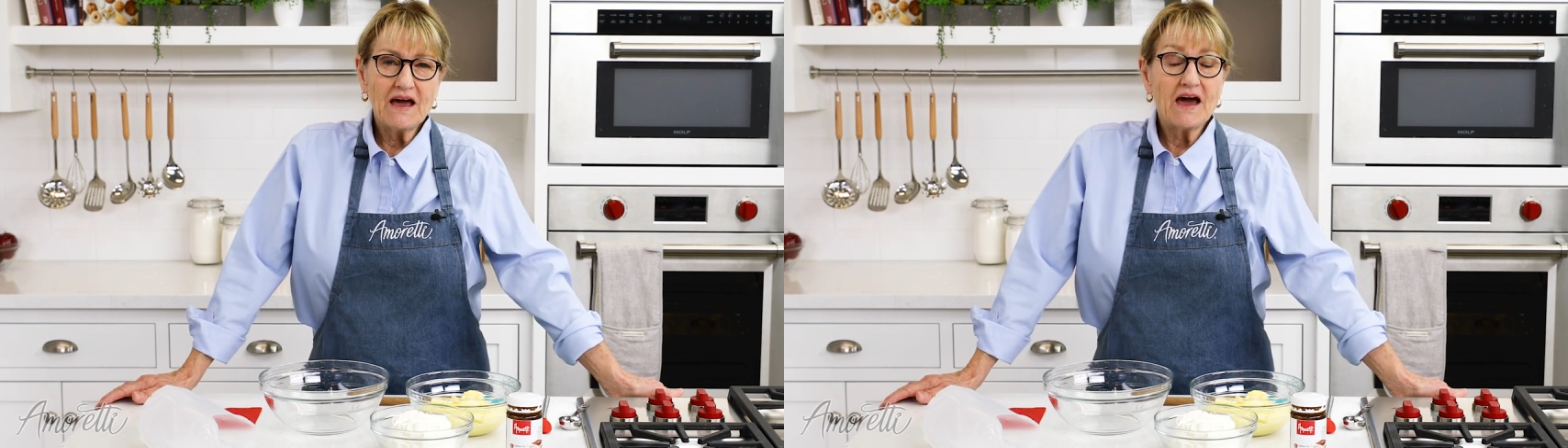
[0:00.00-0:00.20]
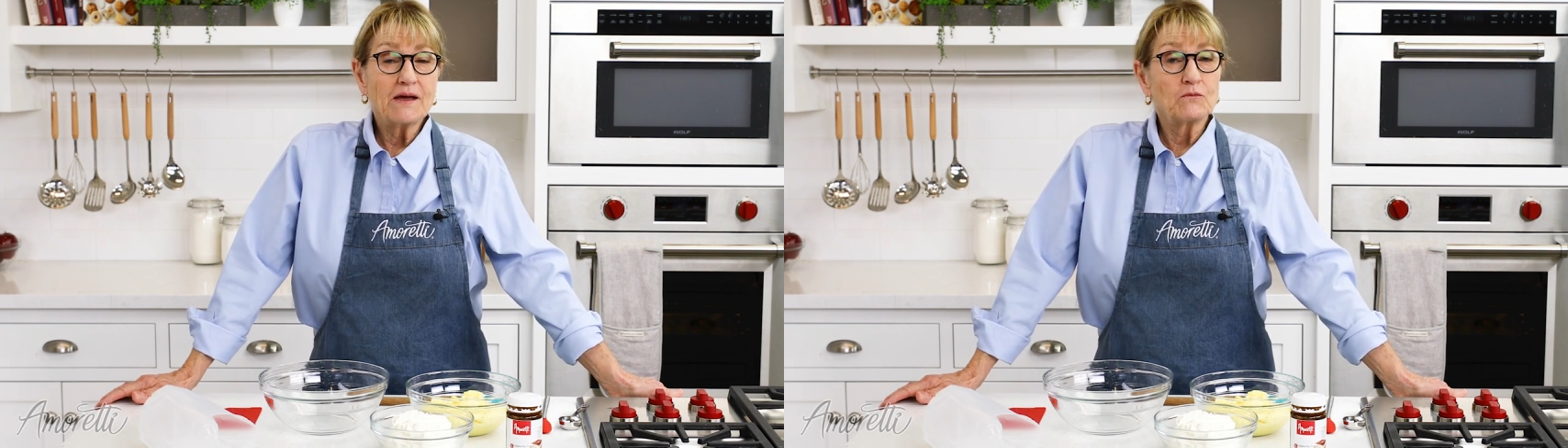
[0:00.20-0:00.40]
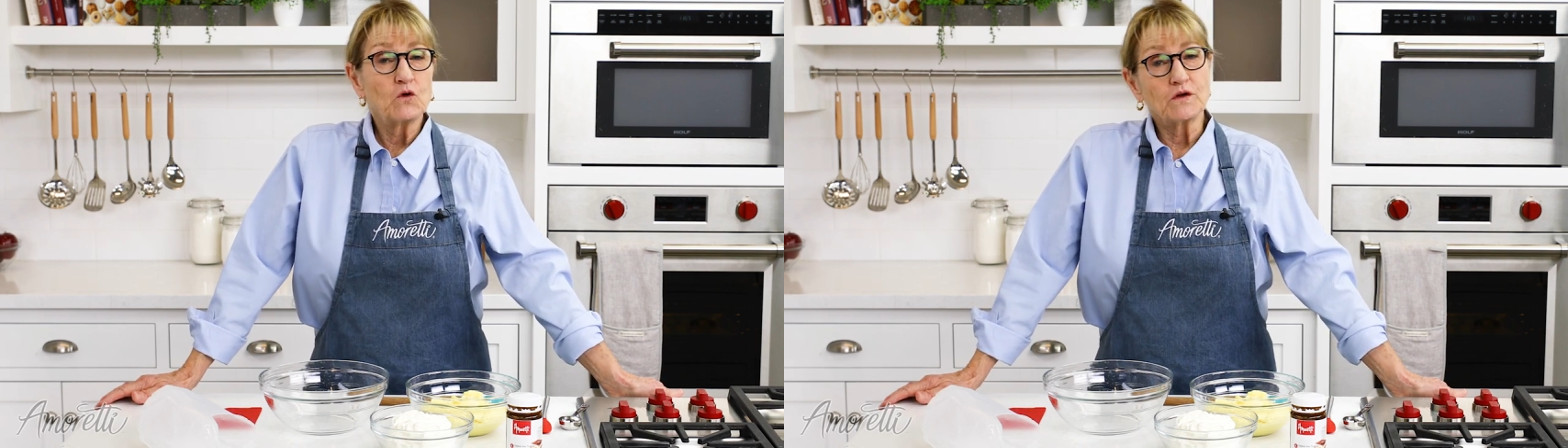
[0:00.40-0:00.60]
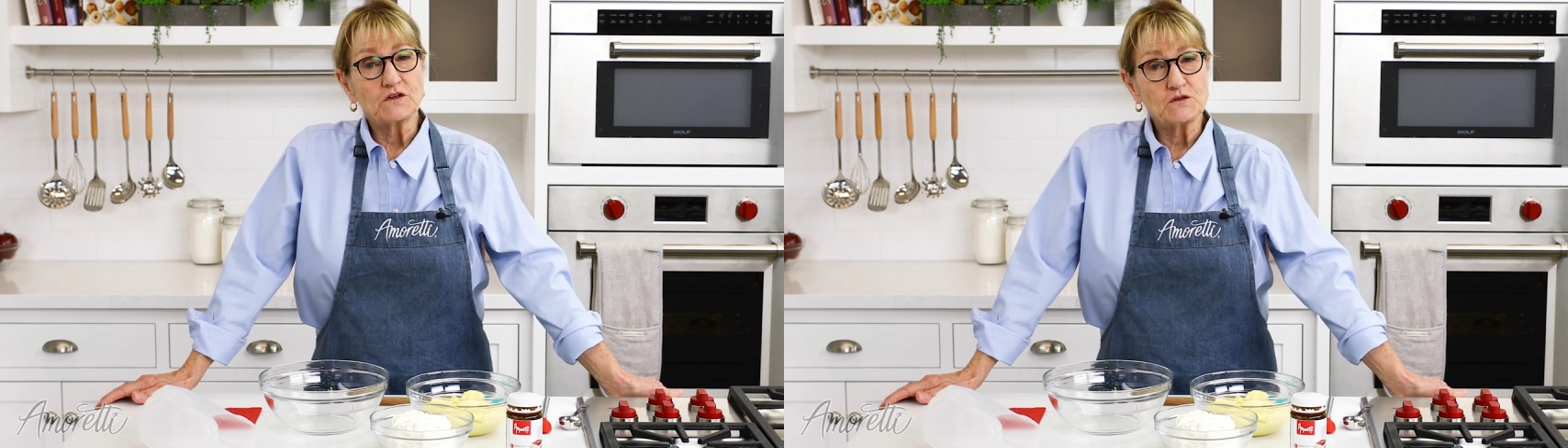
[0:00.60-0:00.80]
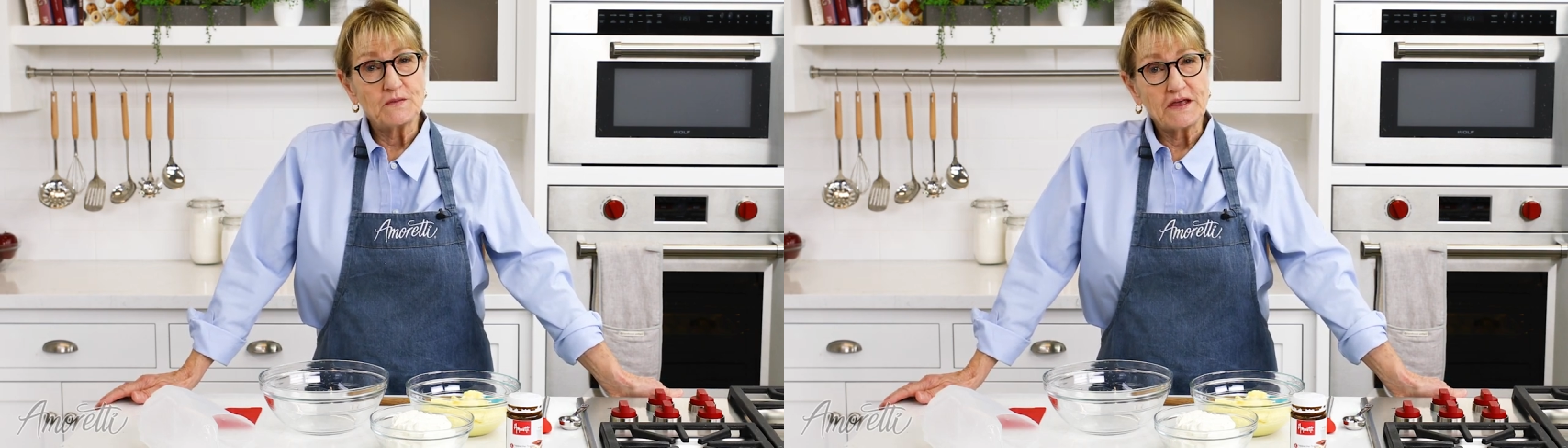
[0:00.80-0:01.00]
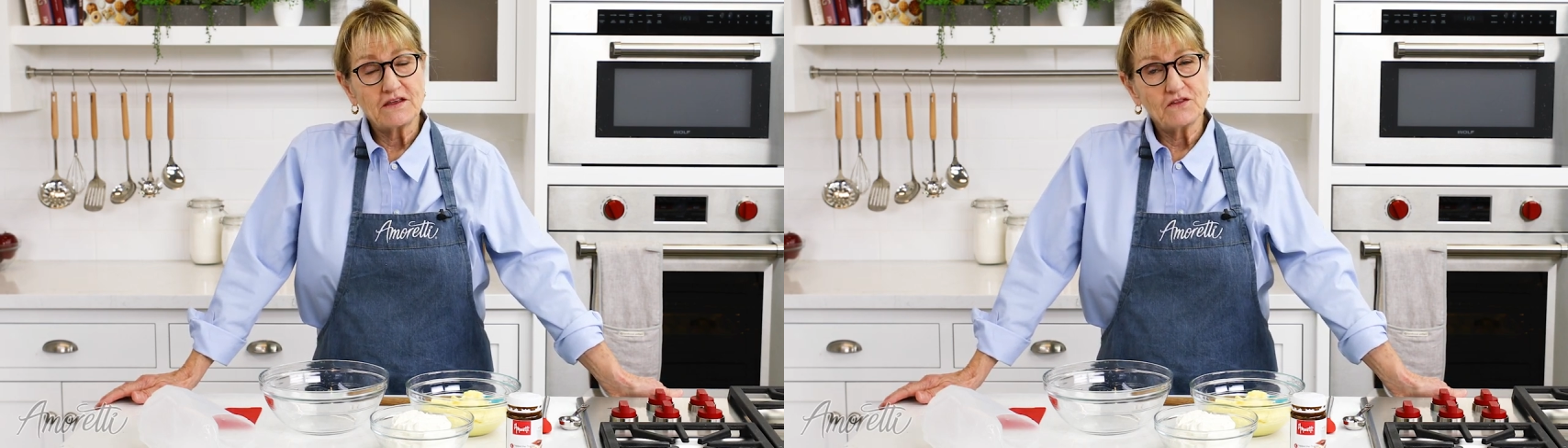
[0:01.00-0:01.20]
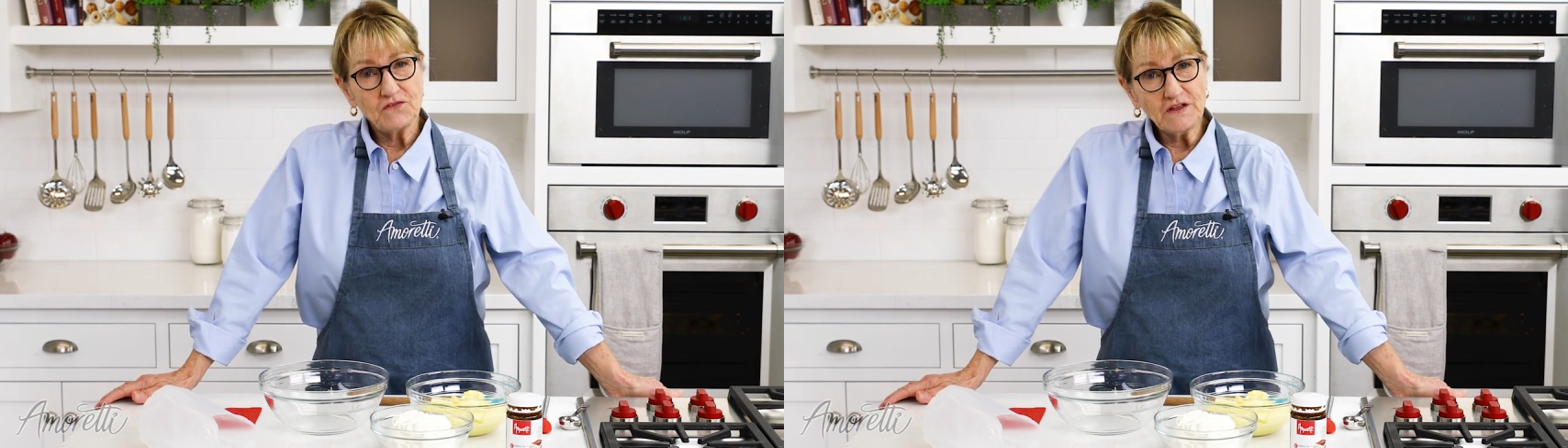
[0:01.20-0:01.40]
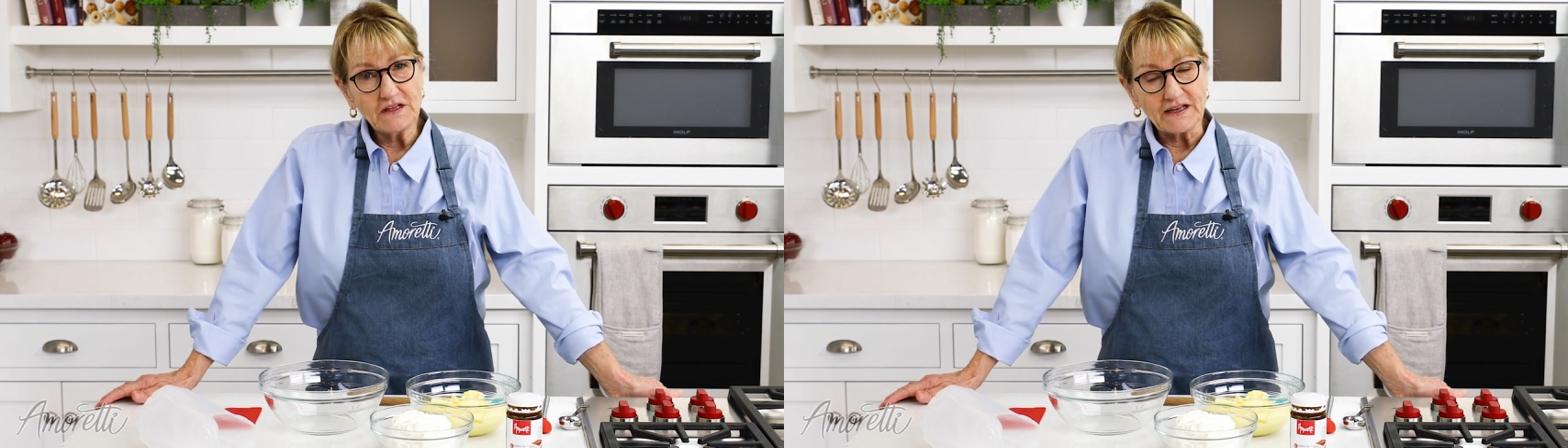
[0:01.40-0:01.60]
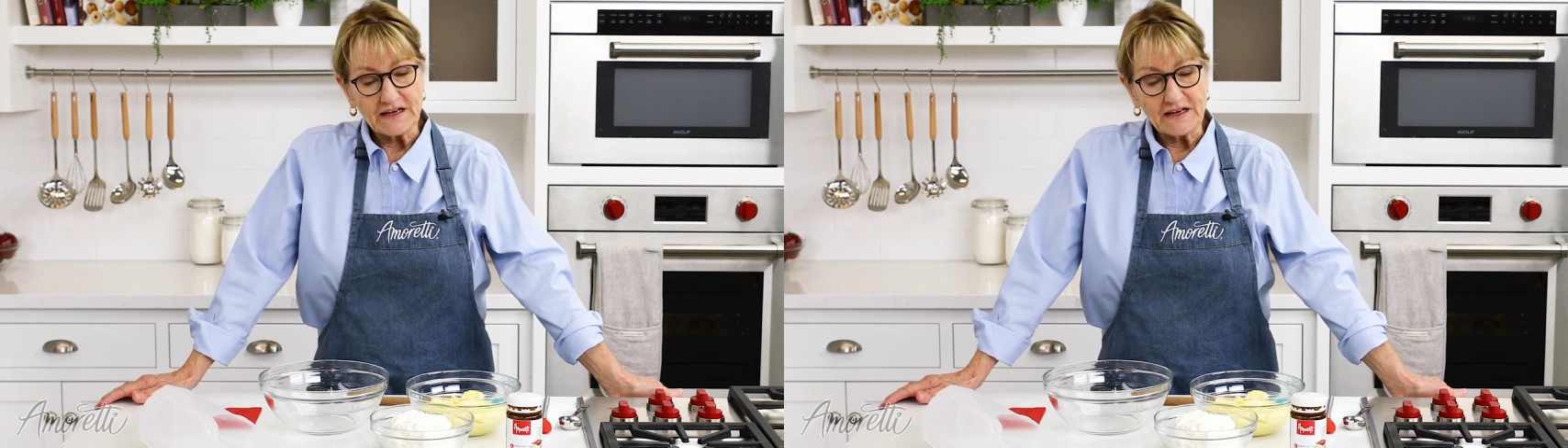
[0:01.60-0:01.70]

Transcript: I am going to make the filling.